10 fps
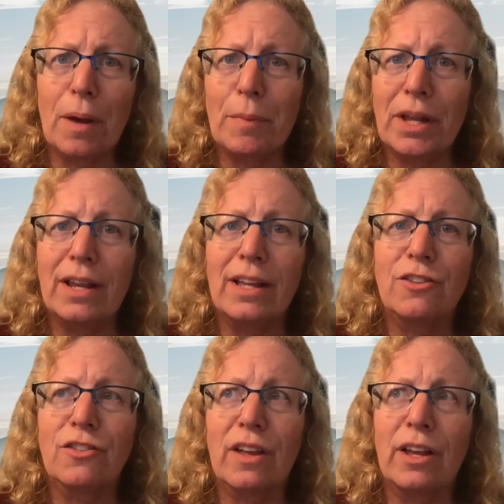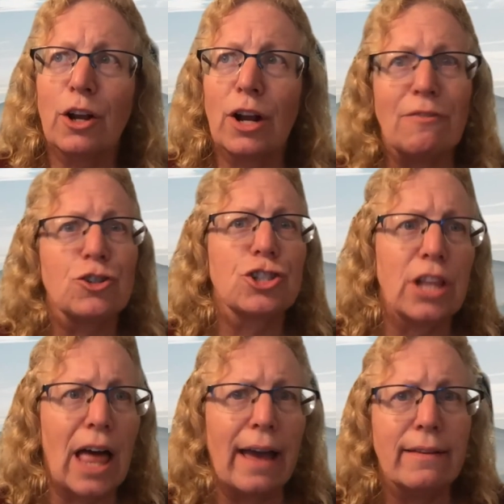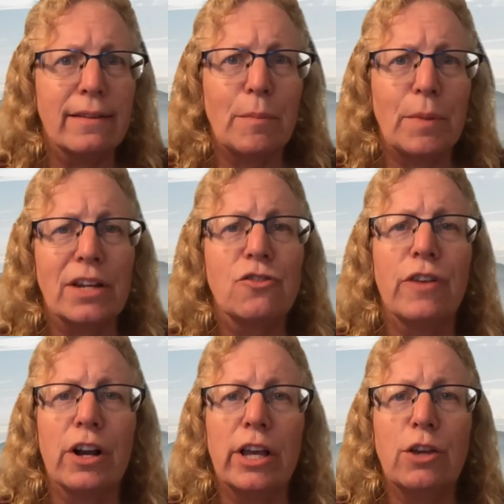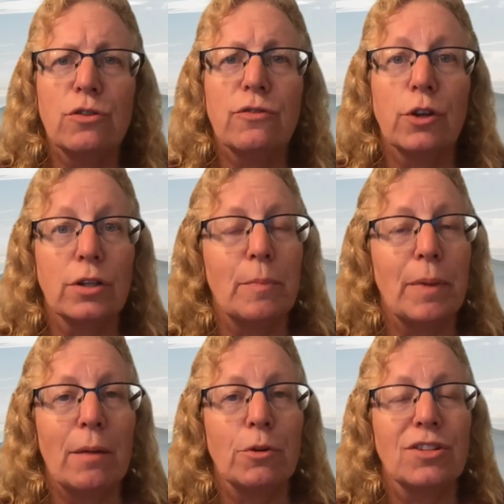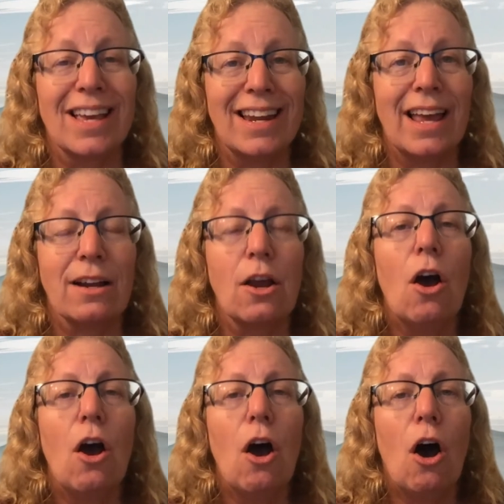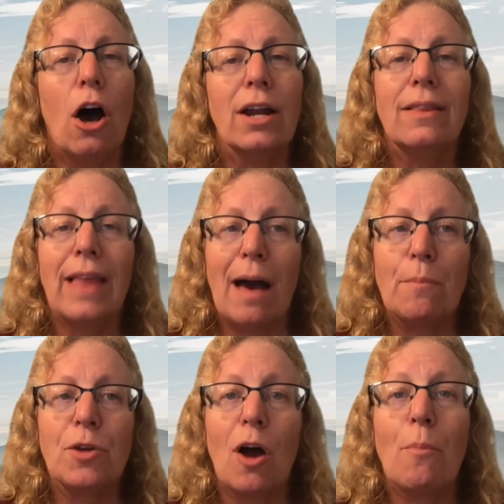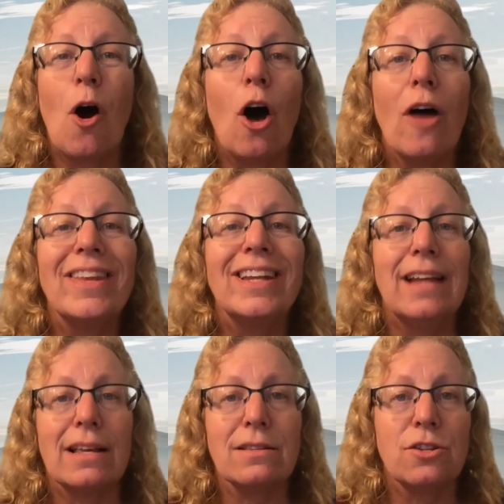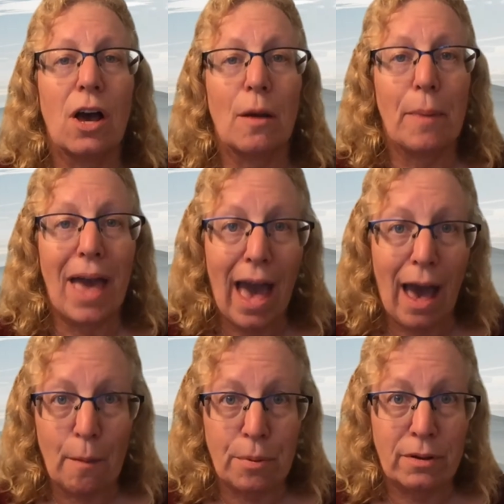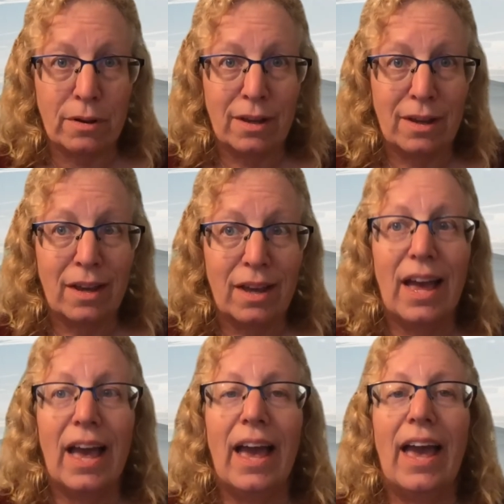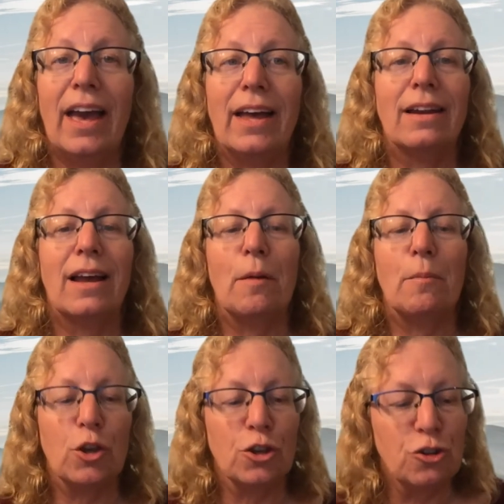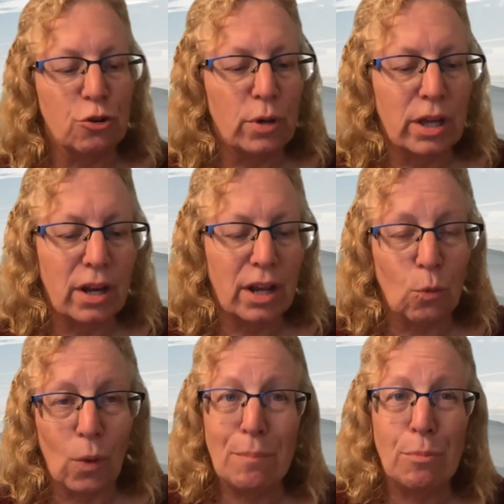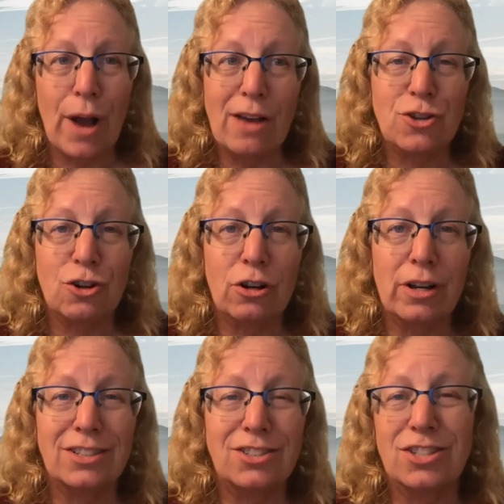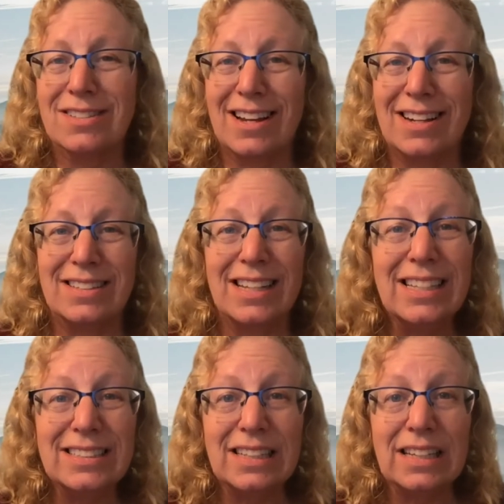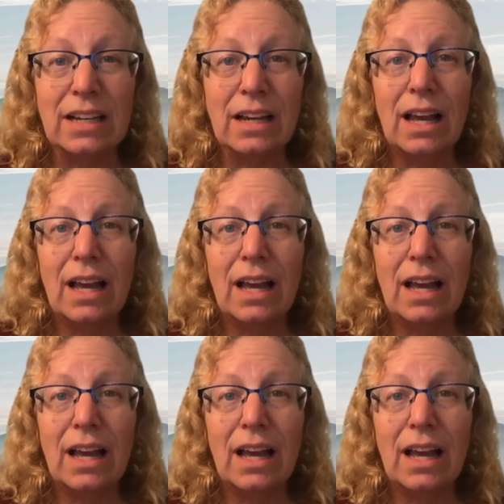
I mean, you're going to have slides. I mean, it's very useful to be able to connect on a laptop on the desktop app. And you can do it in a web browser. It's just not as easy.